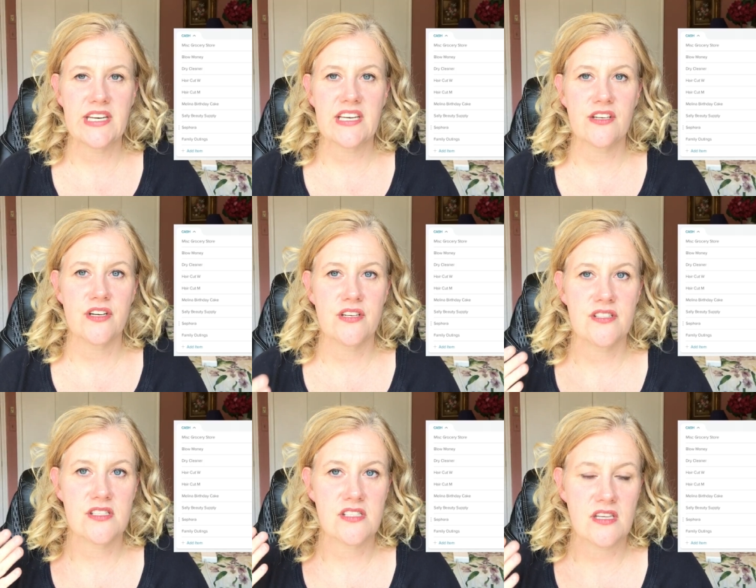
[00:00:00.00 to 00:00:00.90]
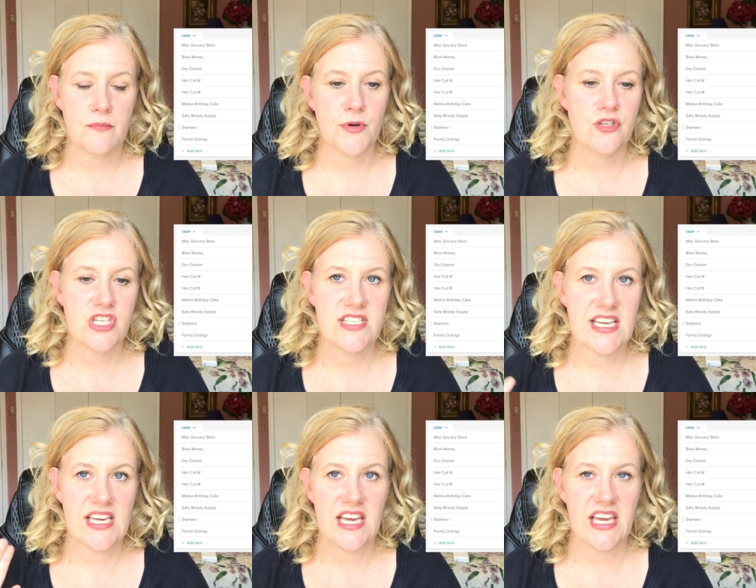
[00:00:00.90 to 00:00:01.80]
dollars
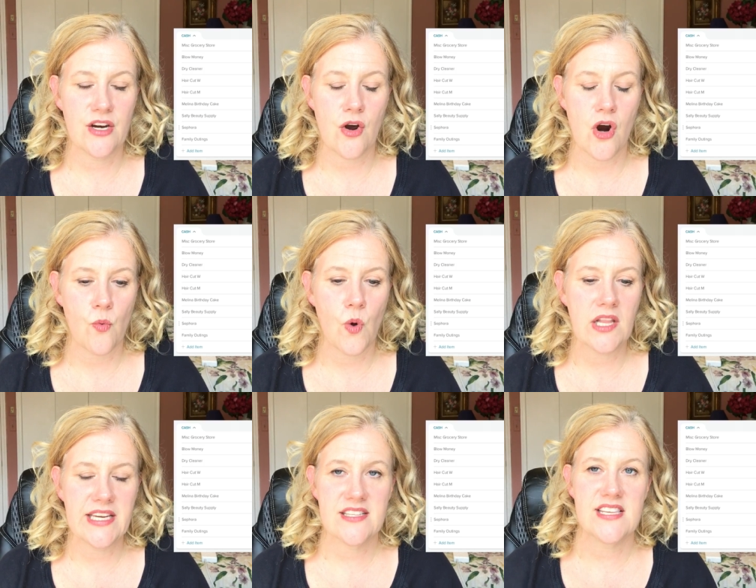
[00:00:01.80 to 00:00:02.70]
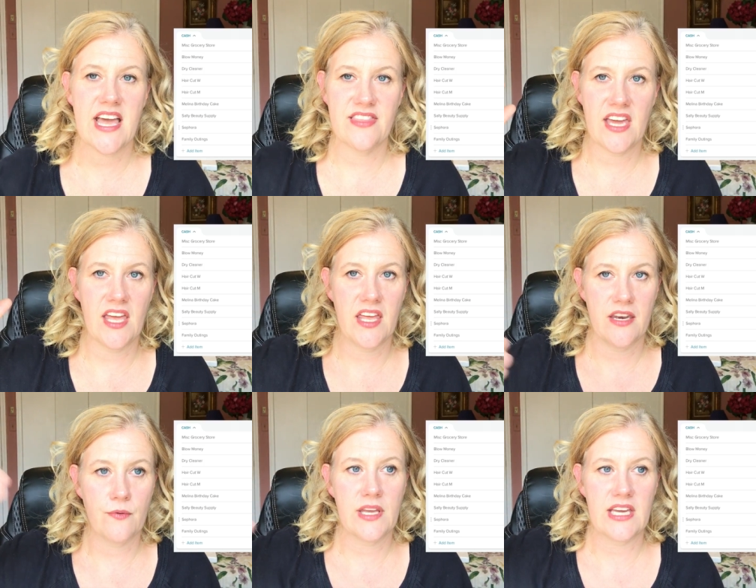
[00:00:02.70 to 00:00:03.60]
emergency in our wallets and
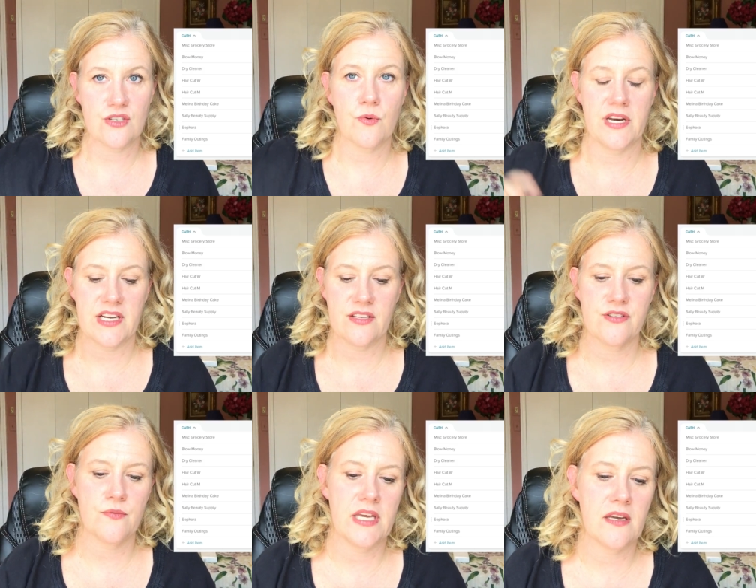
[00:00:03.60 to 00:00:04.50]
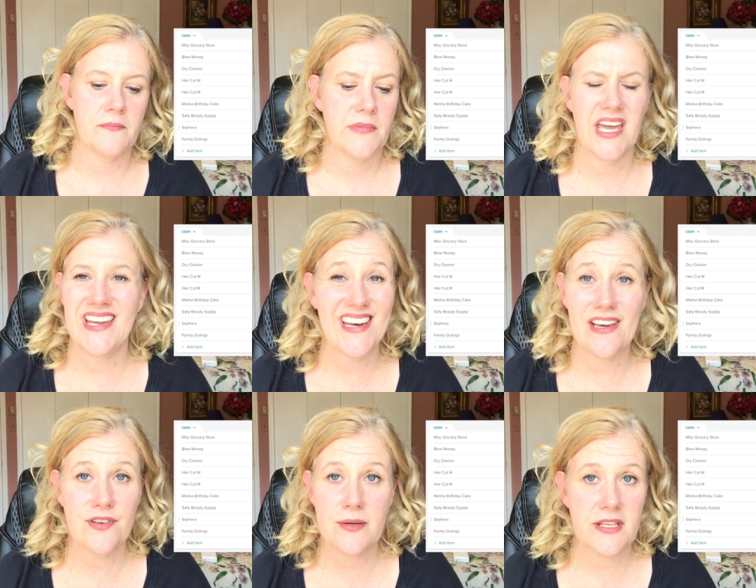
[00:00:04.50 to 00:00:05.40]
then we get twenty dollars a week. And
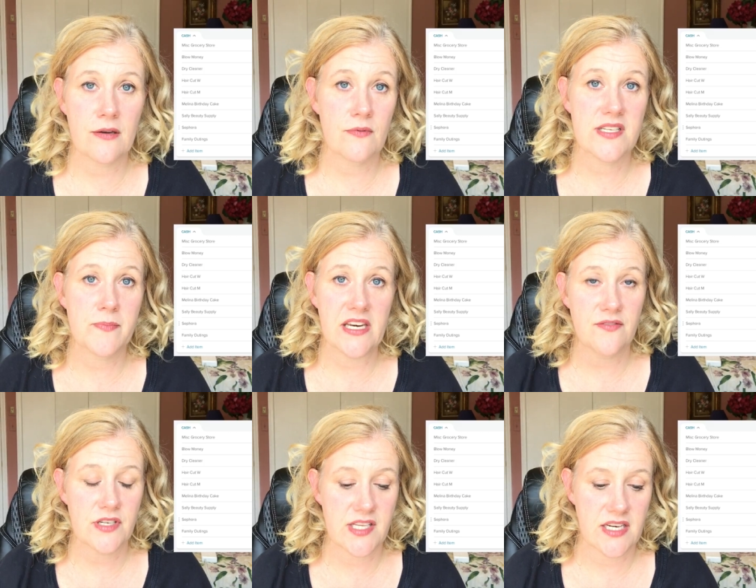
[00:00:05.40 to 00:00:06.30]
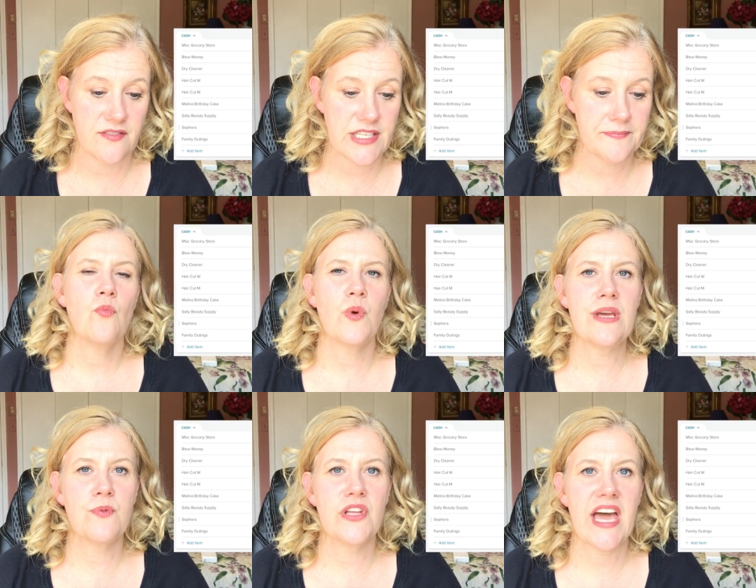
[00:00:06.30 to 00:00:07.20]
inevitably we spend every cent of it.
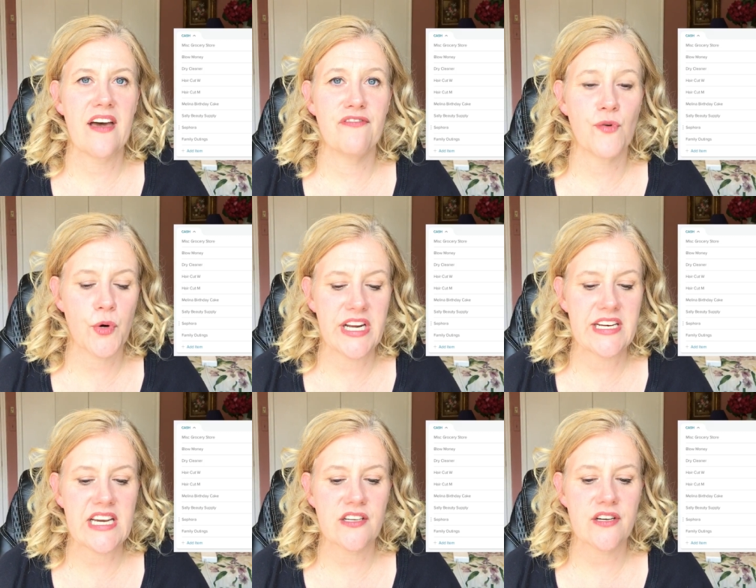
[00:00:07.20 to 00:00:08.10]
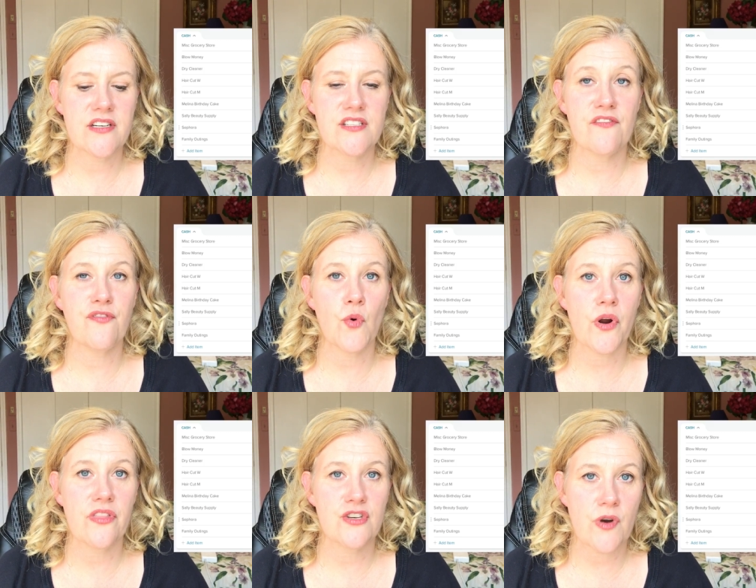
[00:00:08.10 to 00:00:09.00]
We will have forty dollars
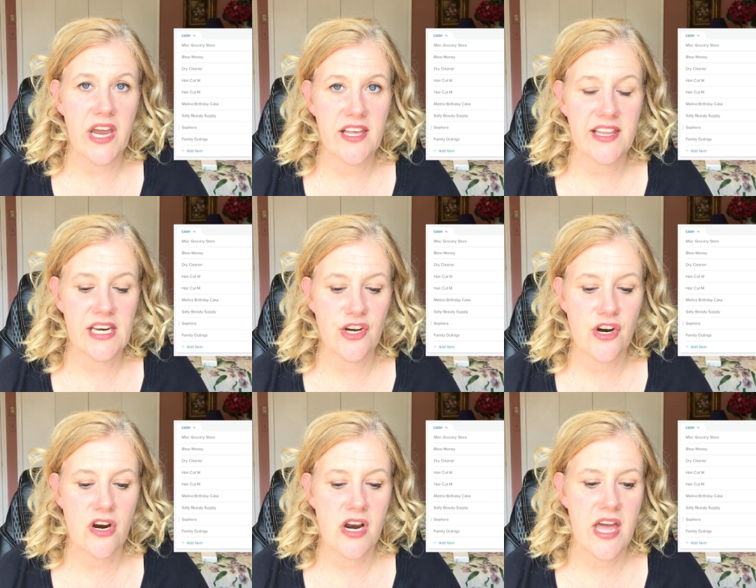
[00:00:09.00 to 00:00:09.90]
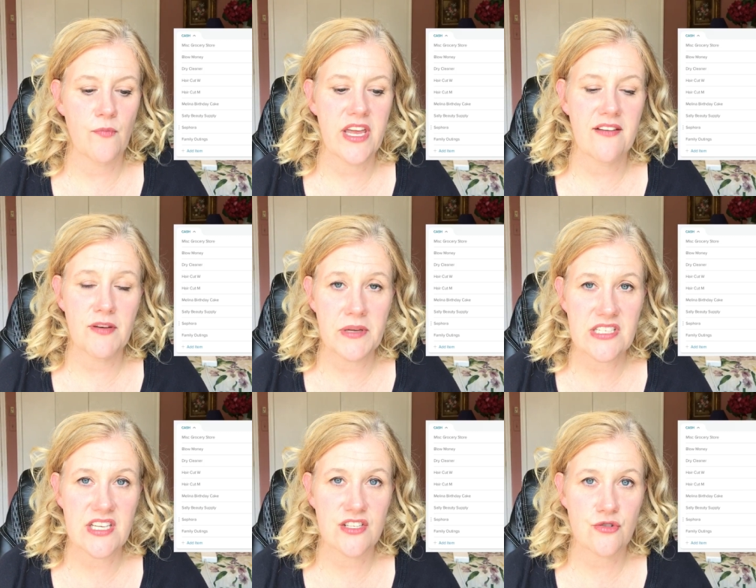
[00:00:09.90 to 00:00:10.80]
for the dry cleaner, and we haven't been
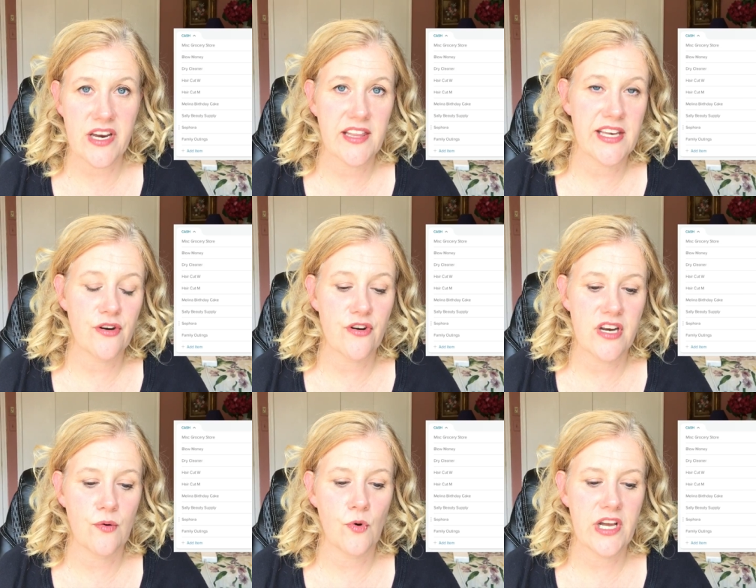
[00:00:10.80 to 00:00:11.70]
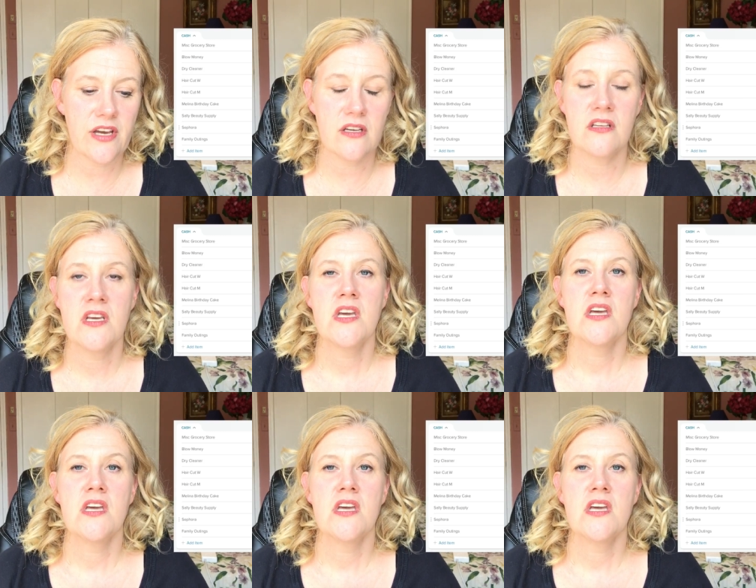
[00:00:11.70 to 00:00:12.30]
to the dry cleaner in a while,